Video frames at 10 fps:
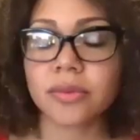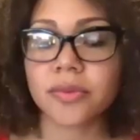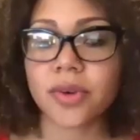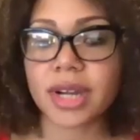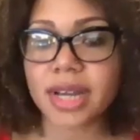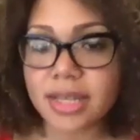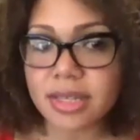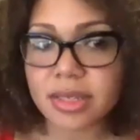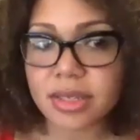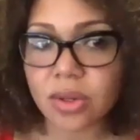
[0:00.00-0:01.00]
for
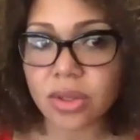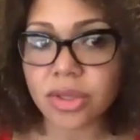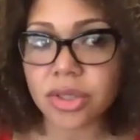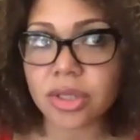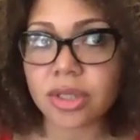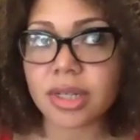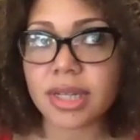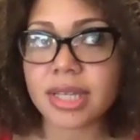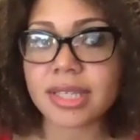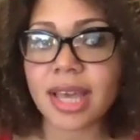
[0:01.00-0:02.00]
us, culture
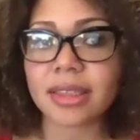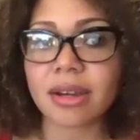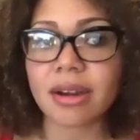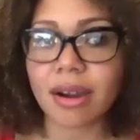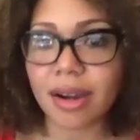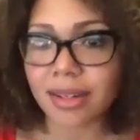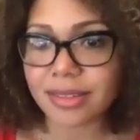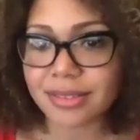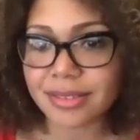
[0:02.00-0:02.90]
is at the heart